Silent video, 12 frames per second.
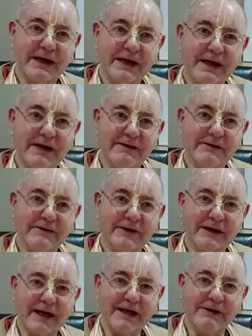And the
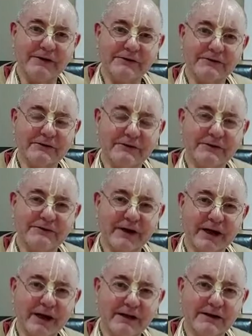cows from the
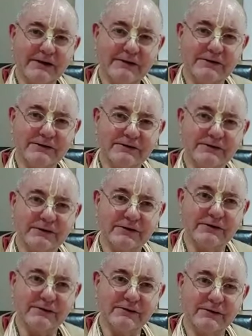Telangi district
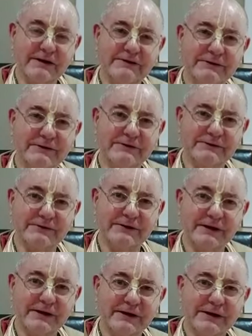would eat this.
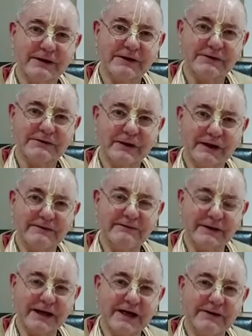So
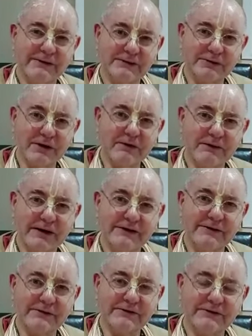even now you go there,
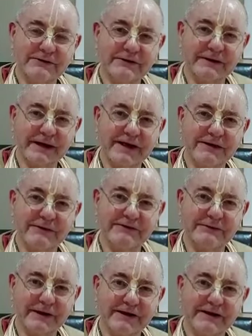you can see cows
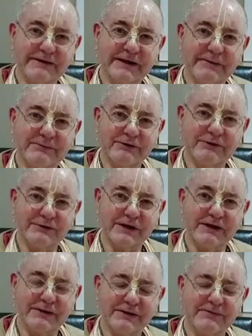taking that
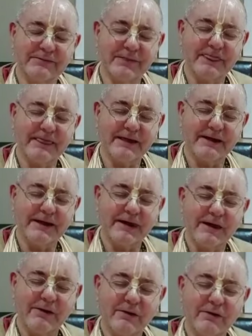prasad,
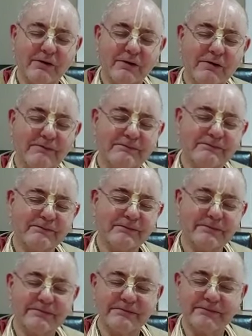or
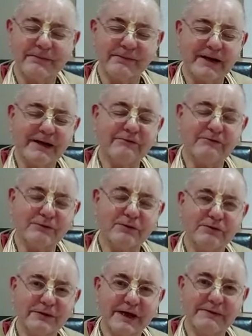that
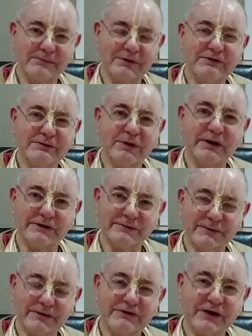food, what is
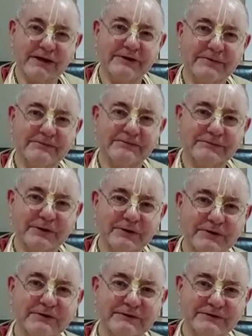prasadam? You
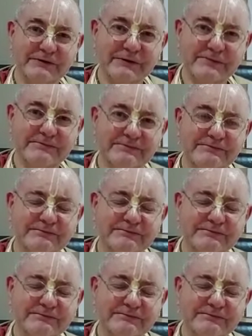can see them.